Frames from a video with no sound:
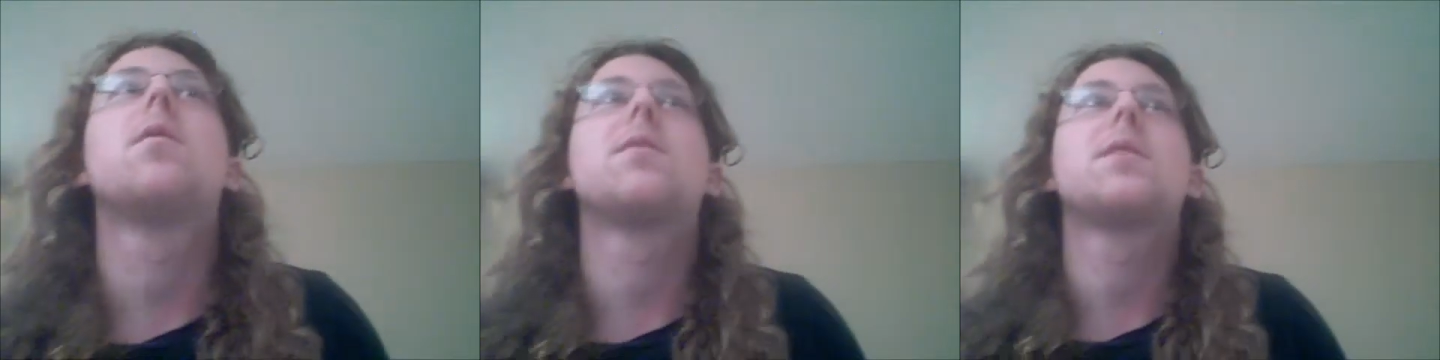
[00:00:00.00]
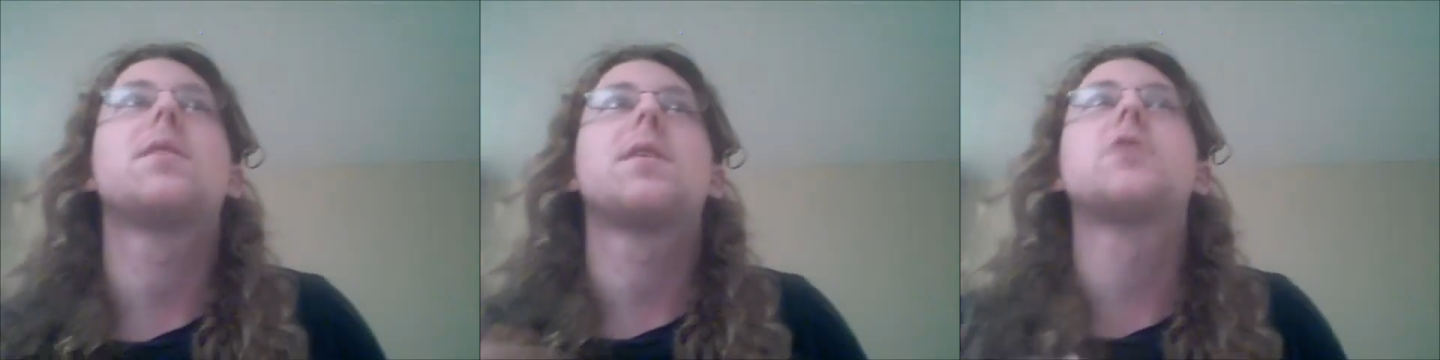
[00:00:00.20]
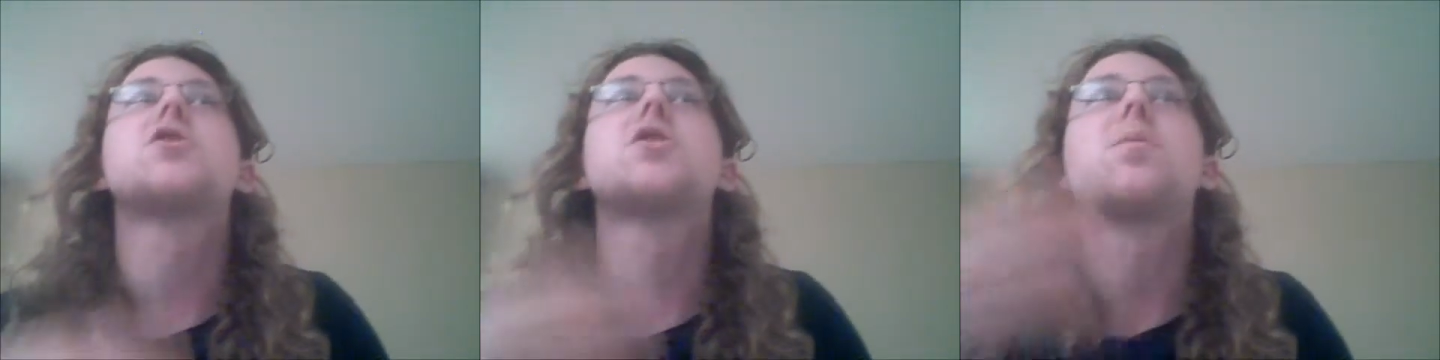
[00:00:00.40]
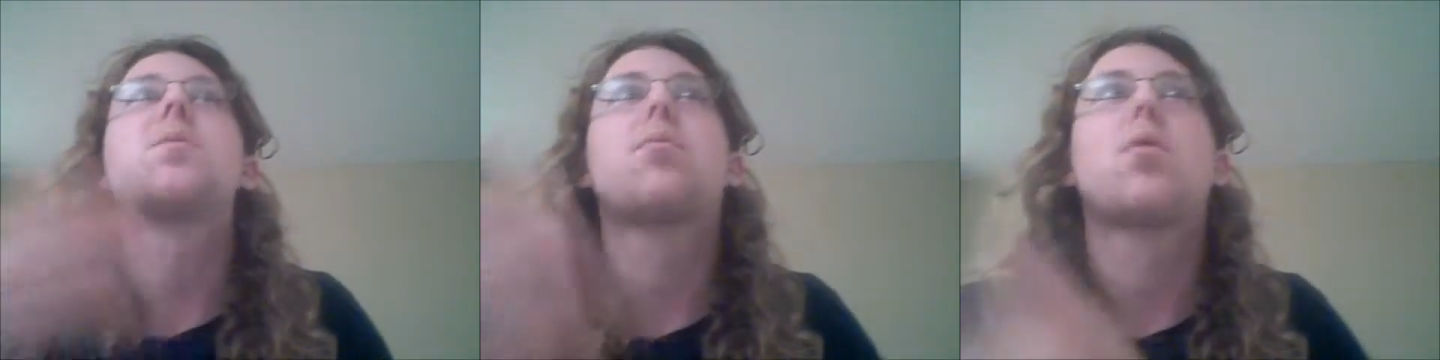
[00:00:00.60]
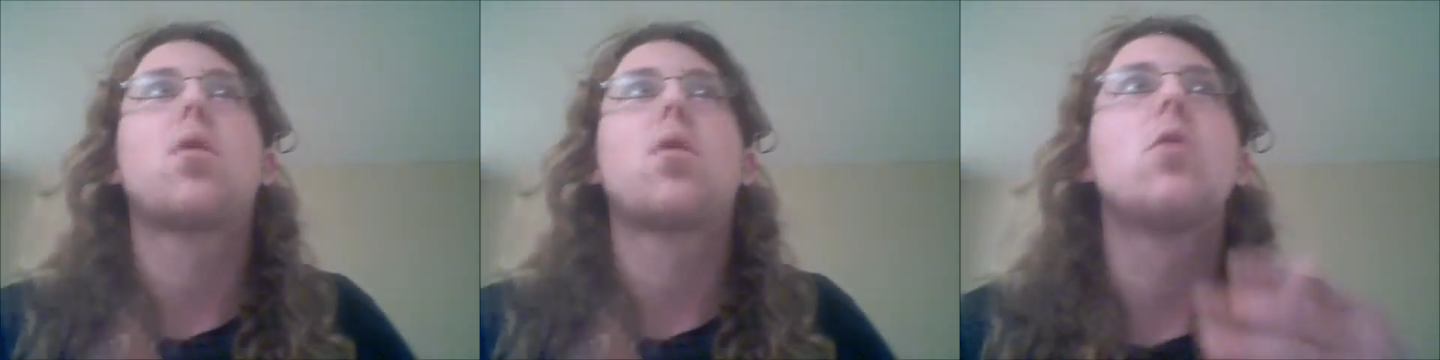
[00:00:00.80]
here's some
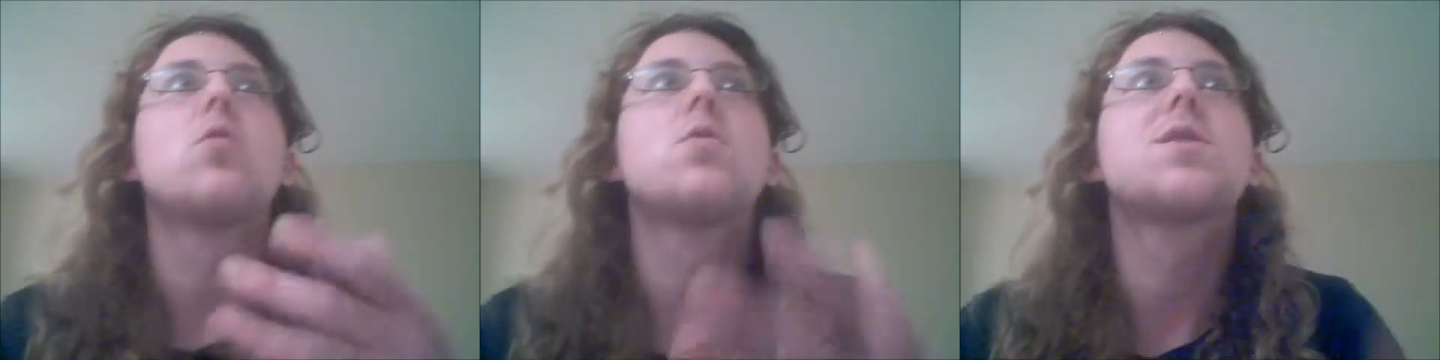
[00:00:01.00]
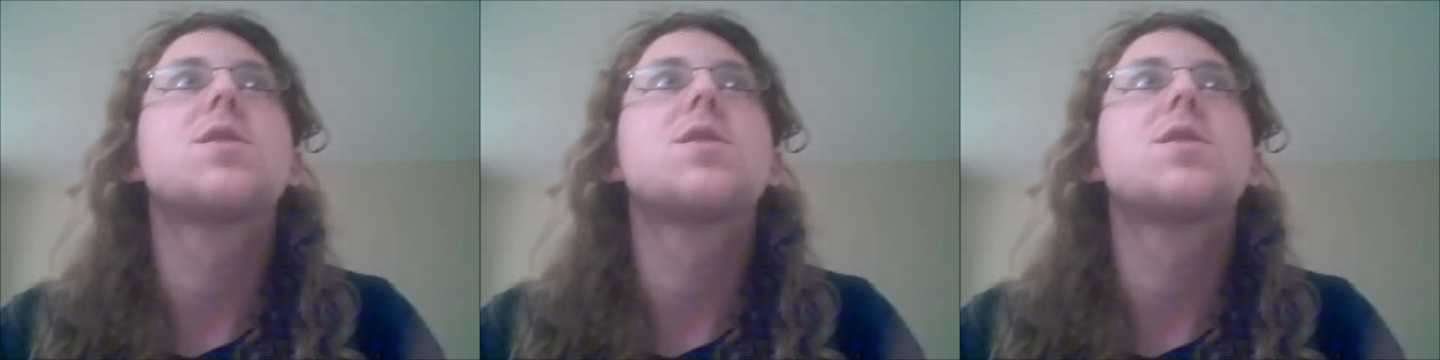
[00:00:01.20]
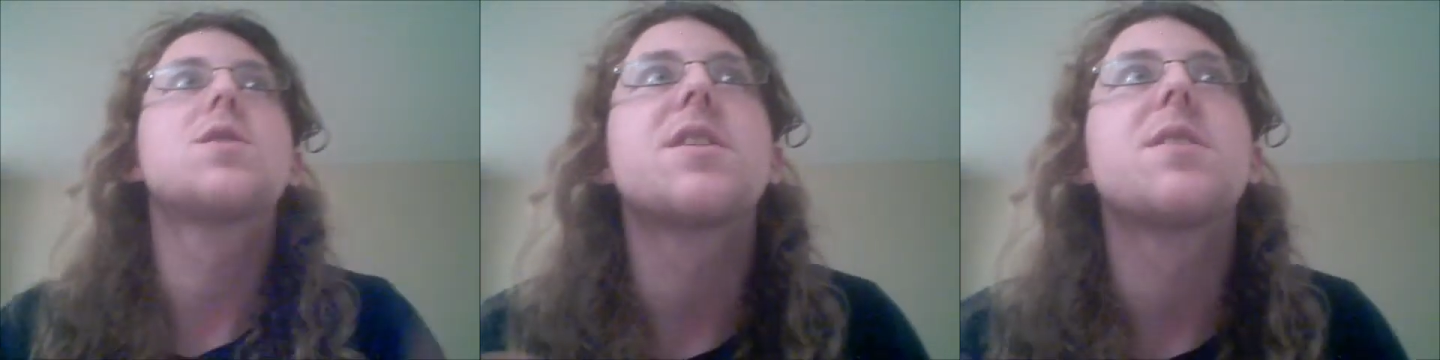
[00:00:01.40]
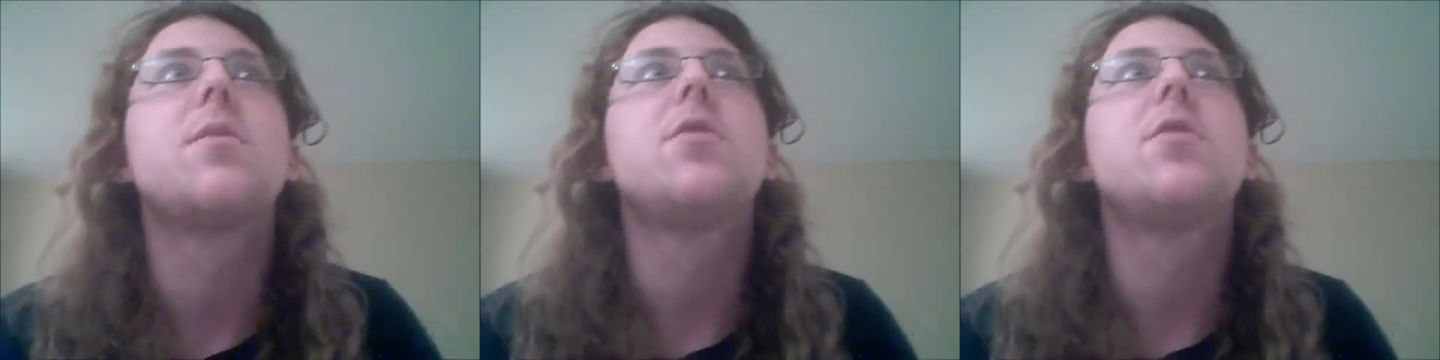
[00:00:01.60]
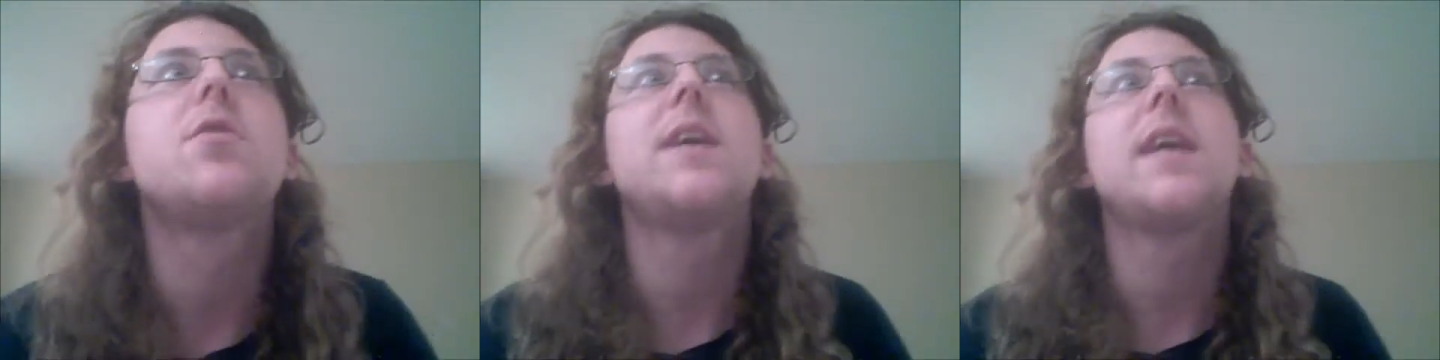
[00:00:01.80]
pros to the
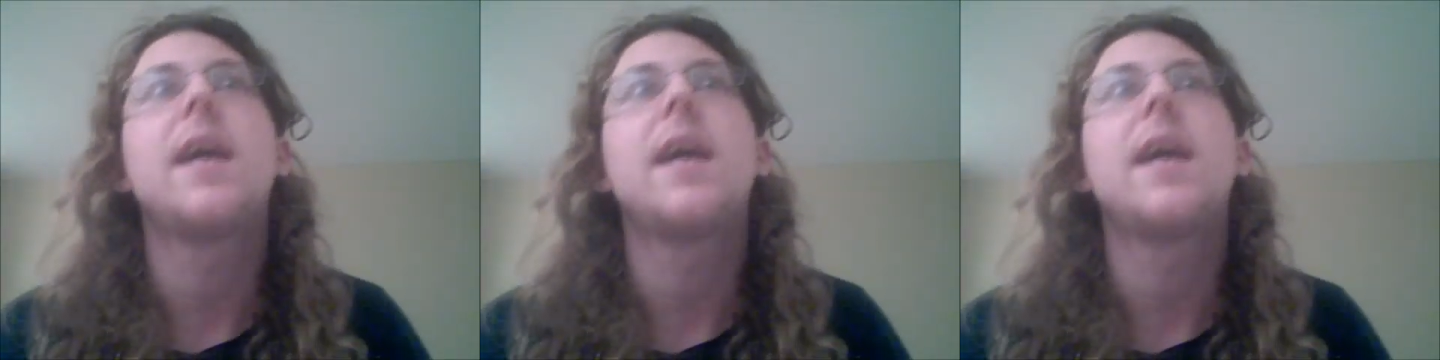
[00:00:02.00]
movie.